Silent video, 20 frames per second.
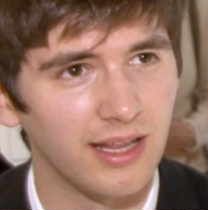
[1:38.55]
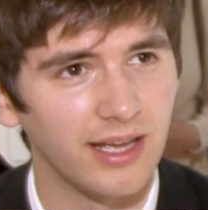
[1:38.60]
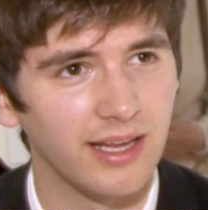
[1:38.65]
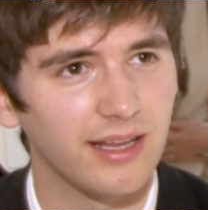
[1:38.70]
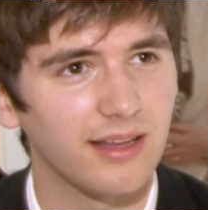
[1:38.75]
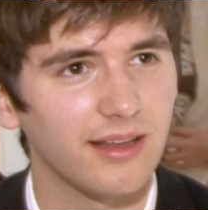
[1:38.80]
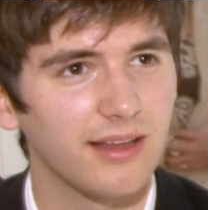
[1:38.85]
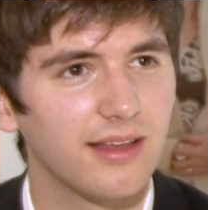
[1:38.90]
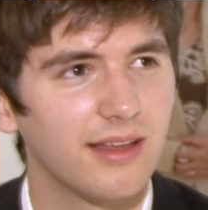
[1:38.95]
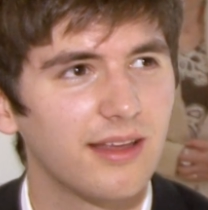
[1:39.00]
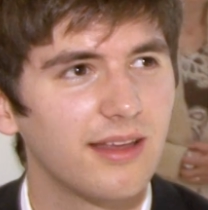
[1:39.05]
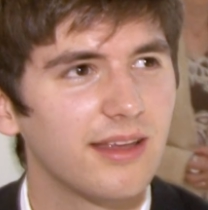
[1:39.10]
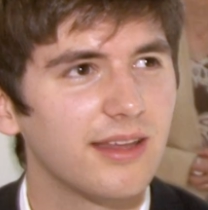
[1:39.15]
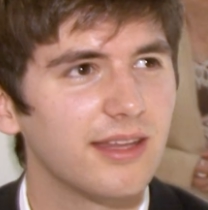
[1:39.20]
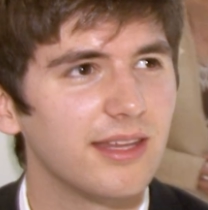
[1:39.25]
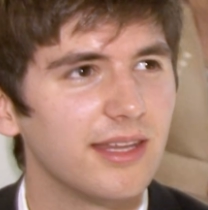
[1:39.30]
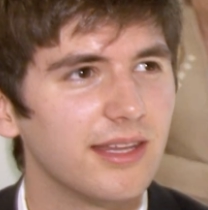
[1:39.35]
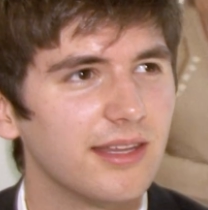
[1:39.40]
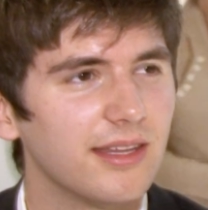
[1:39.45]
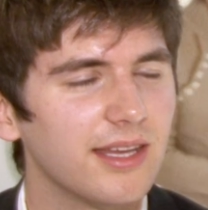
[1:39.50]
Like,
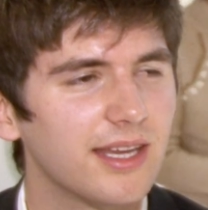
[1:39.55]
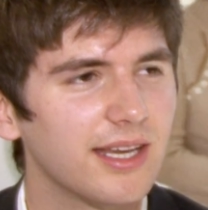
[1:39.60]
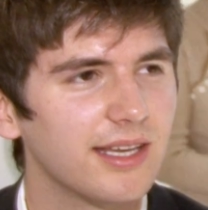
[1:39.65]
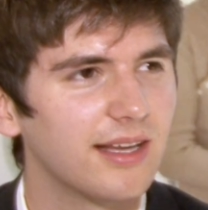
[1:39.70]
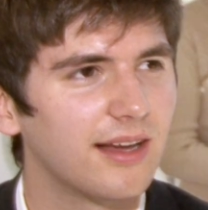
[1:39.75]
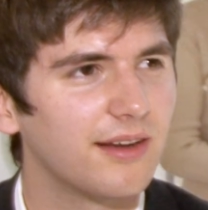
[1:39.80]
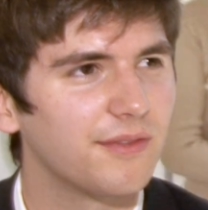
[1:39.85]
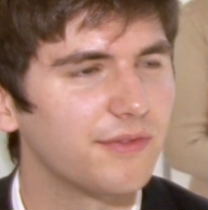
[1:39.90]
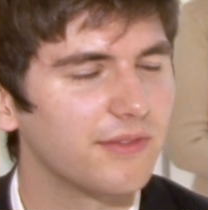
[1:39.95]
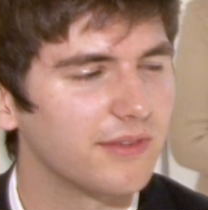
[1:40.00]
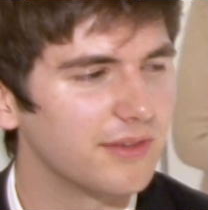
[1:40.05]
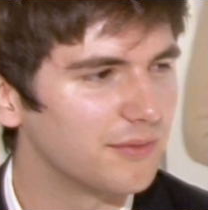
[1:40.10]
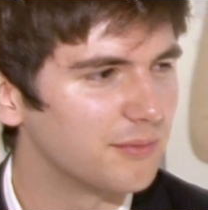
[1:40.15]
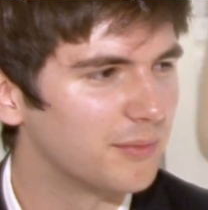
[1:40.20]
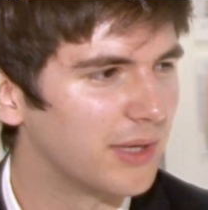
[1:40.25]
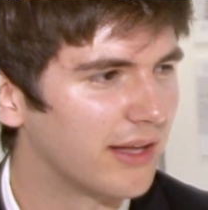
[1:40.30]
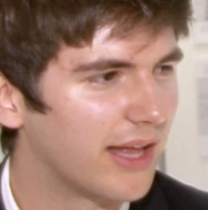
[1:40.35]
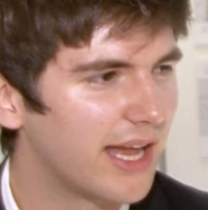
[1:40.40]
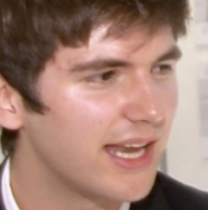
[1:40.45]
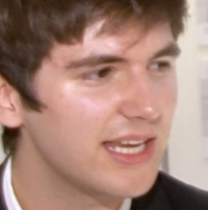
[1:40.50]
you can have,
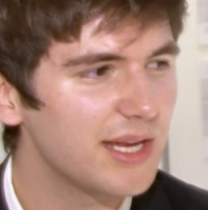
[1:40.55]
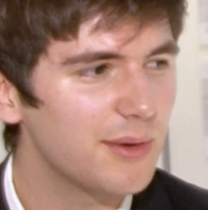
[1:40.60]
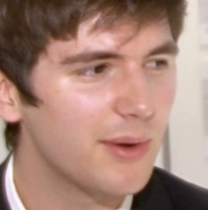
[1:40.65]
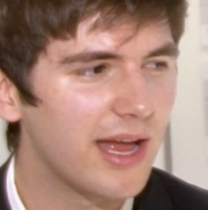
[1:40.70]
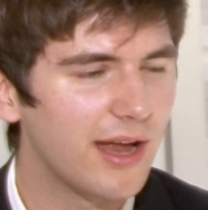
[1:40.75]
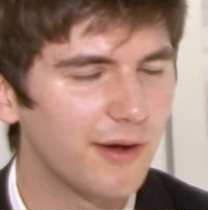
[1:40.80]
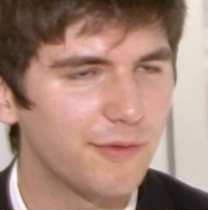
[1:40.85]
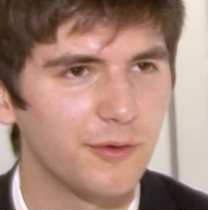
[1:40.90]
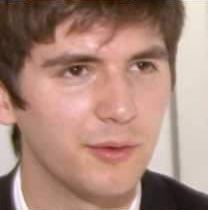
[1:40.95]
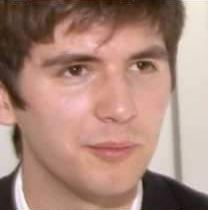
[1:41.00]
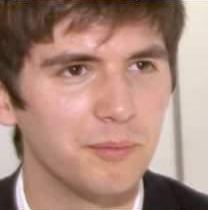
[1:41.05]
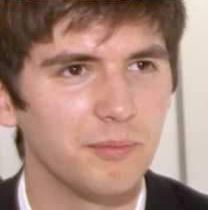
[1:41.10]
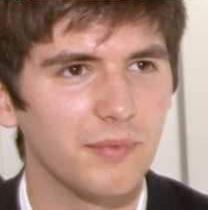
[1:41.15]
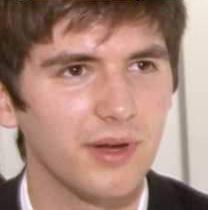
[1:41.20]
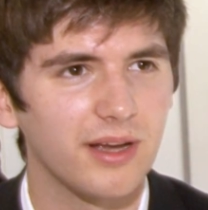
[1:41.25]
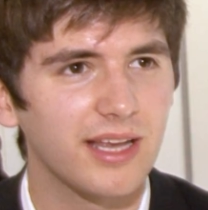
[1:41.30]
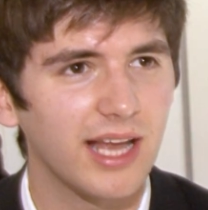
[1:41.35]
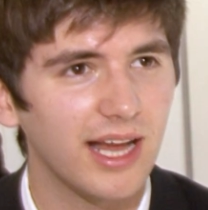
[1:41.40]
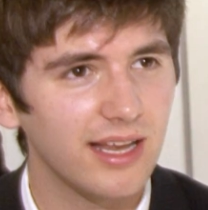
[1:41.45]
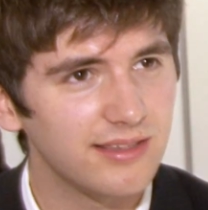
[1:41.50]
well, anywhere from
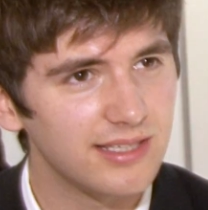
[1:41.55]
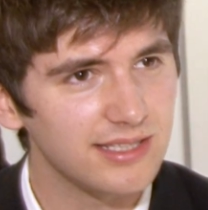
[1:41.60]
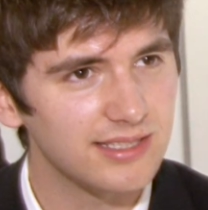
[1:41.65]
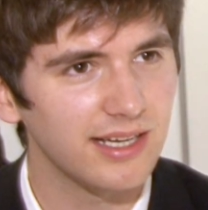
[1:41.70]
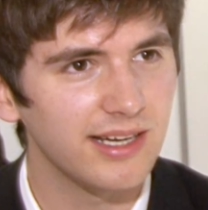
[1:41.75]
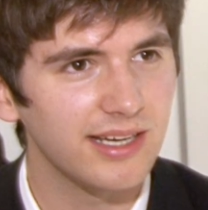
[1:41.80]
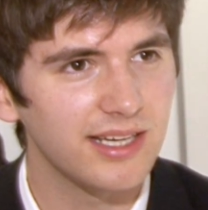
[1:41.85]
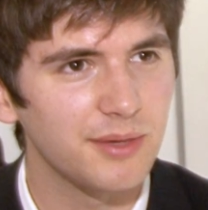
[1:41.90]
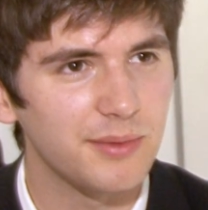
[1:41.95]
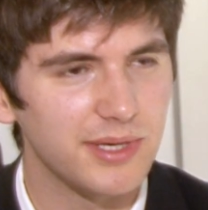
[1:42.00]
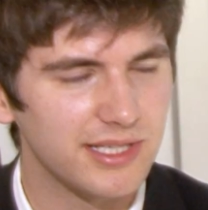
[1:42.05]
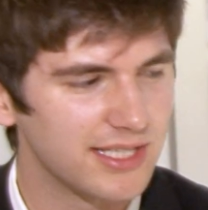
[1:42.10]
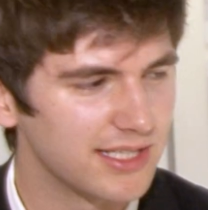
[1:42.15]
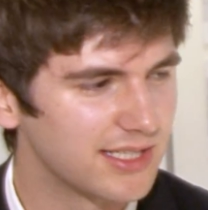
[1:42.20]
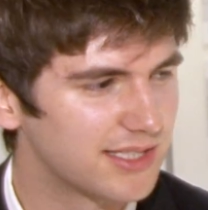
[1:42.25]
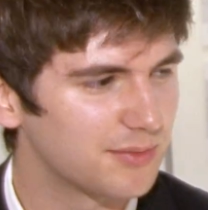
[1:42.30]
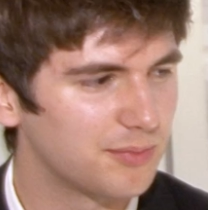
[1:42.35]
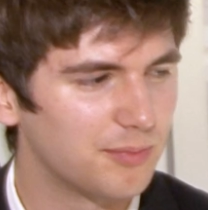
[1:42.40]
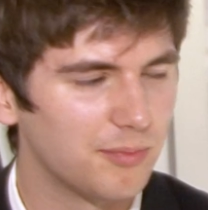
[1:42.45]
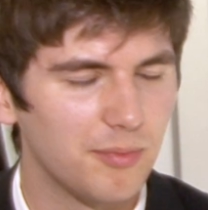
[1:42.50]
a CAD designer, which
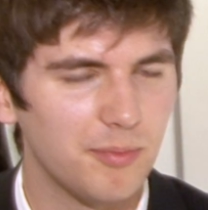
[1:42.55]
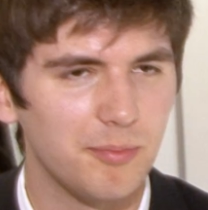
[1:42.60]
is